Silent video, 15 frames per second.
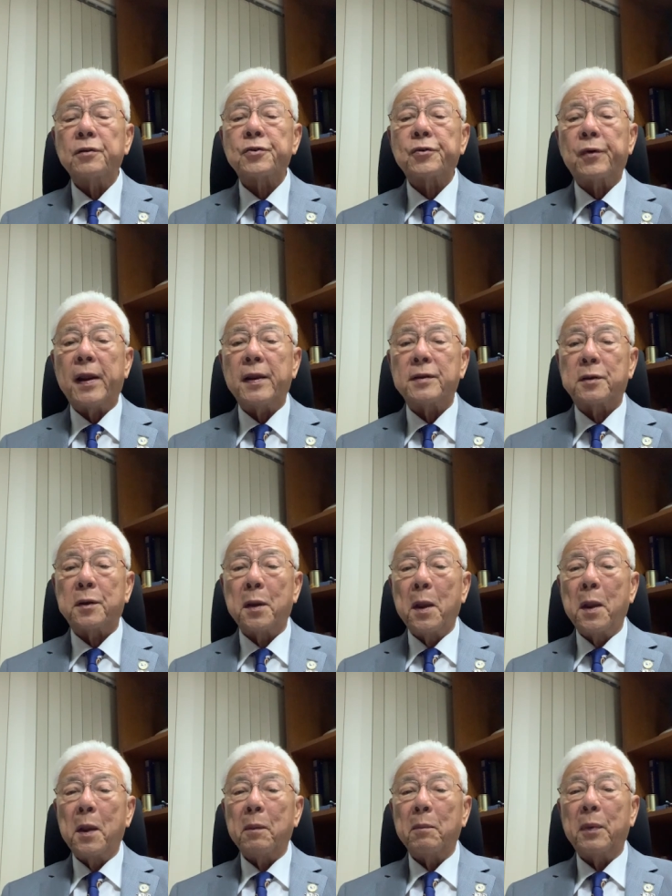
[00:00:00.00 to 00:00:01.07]
strange
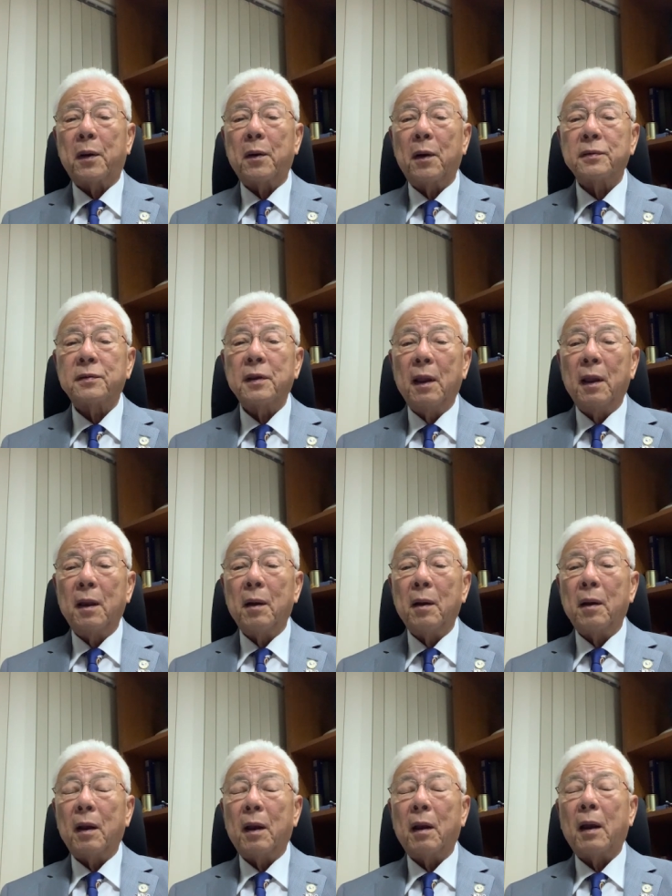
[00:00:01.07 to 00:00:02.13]
because
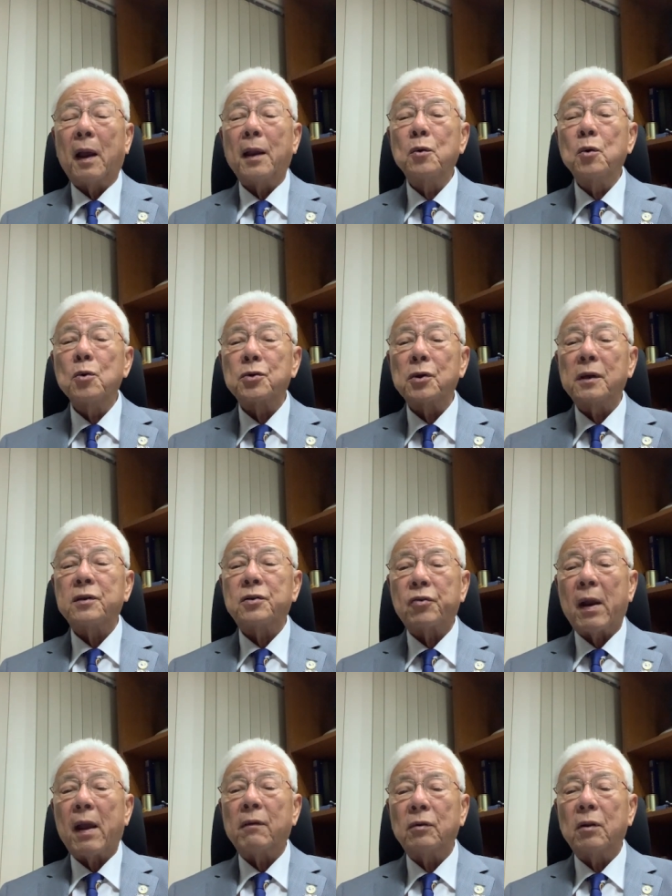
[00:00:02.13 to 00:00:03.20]
uh, I usually
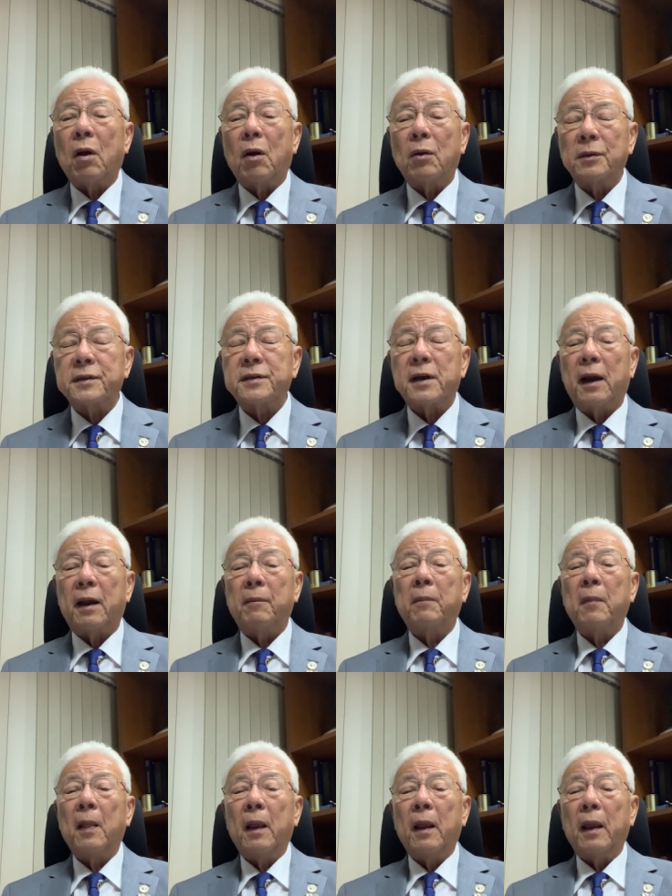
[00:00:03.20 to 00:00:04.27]
travel all the time
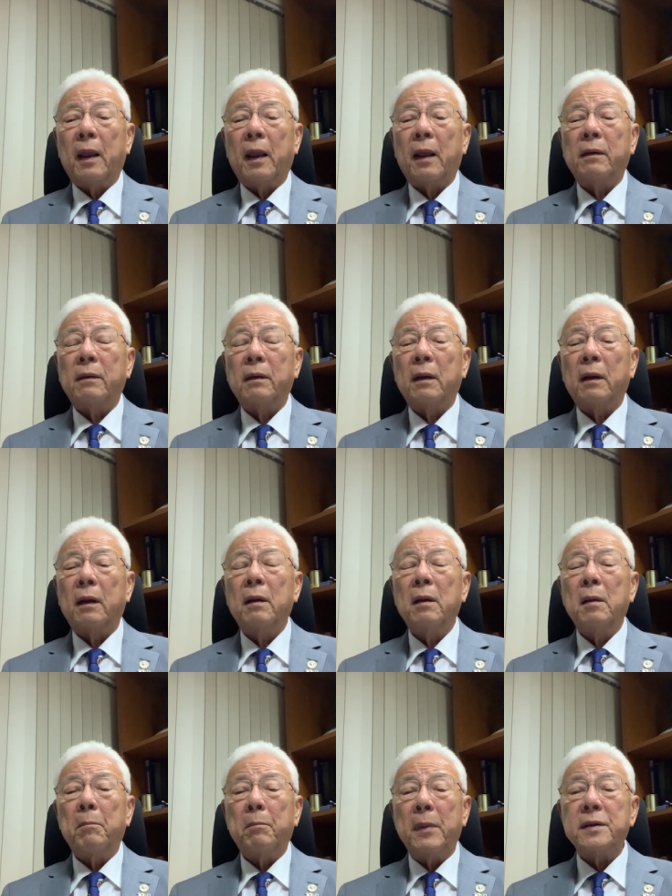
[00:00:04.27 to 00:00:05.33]
and uh,
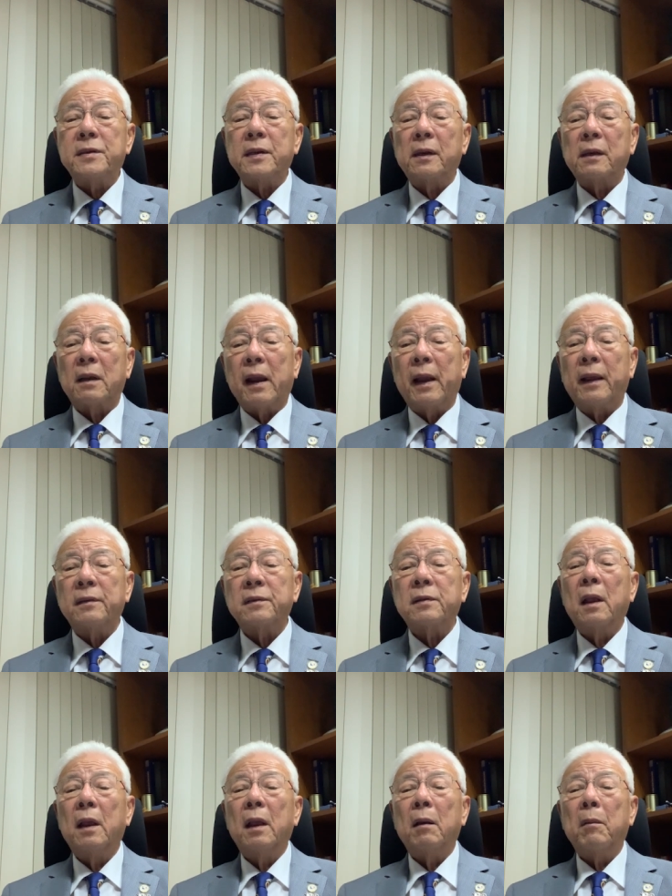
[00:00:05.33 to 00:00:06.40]
meeting
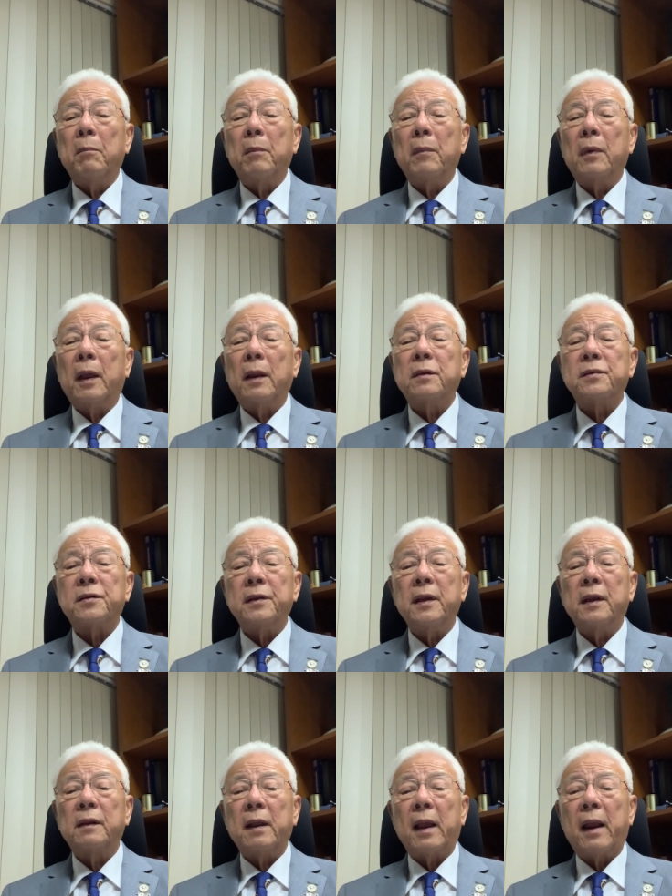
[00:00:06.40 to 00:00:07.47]
lions and
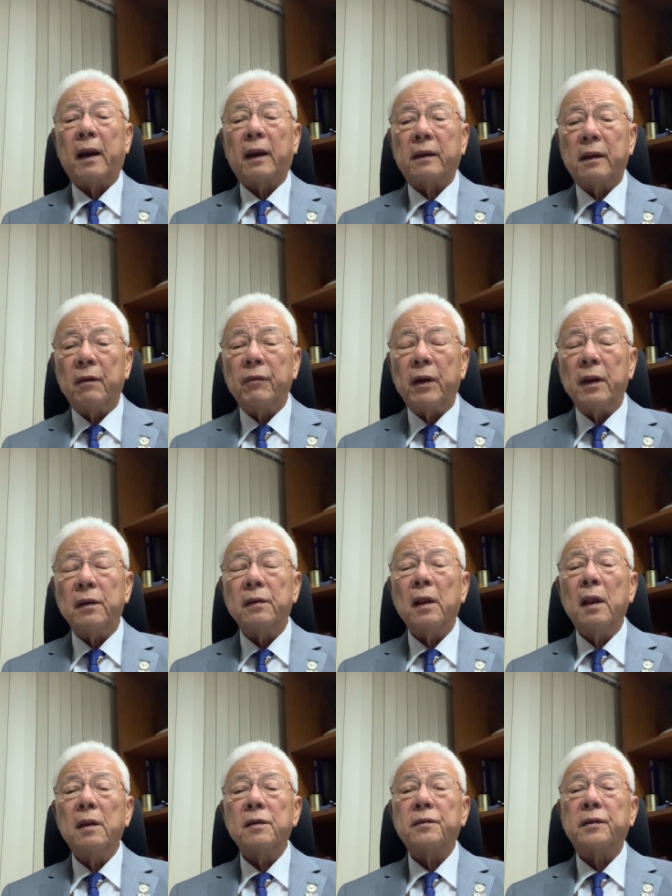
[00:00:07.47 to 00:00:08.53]
seeing their activities,
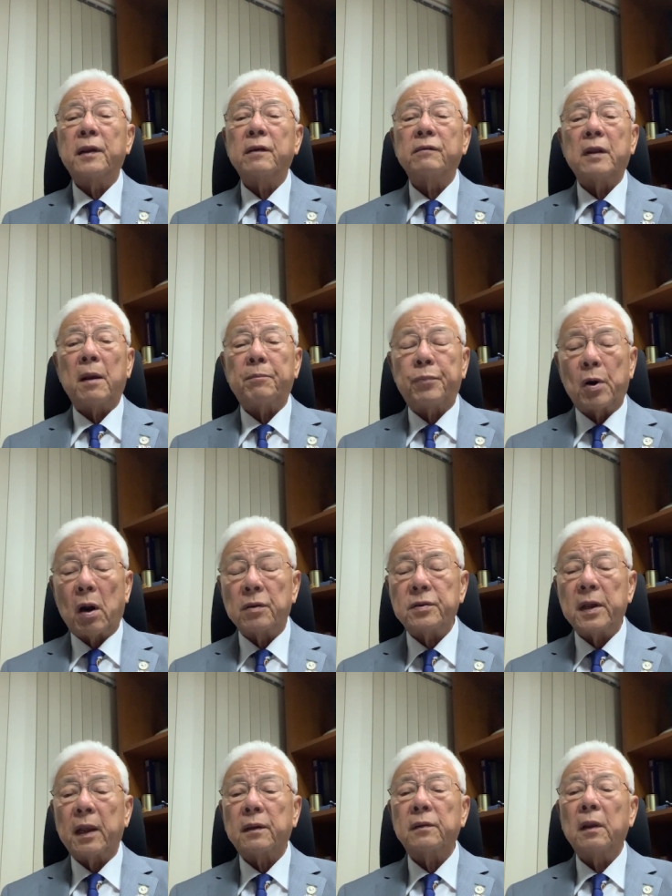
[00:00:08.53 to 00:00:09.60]
seeing their
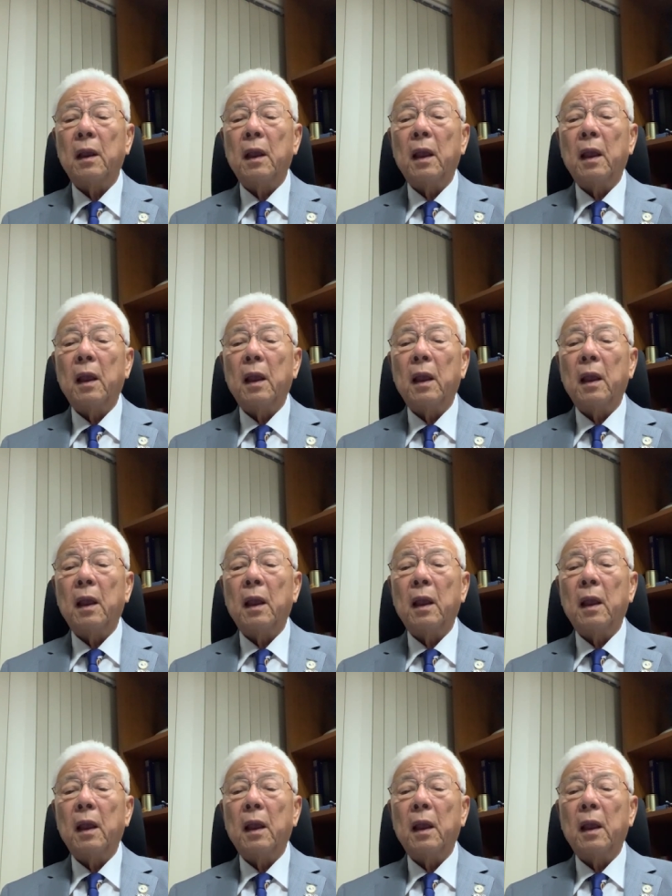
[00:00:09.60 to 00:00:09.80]
projects,